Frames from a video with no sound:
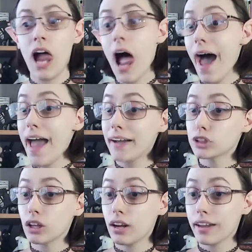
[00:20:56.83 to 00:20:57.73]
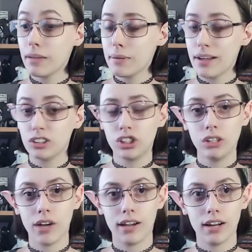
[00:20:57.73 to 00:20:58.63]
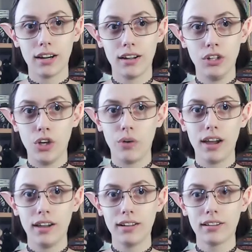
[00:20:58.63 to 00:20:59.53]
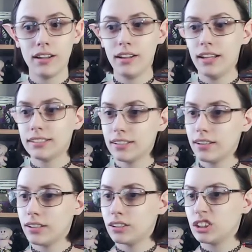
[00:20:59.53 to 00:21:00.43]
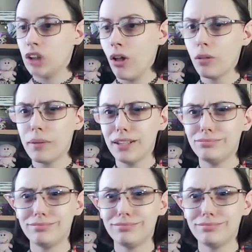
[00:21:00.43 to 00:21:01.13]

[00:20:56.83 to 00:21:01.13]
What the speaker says: actually got a gaming mouse too. I got it on Newegg. It's a Zalman.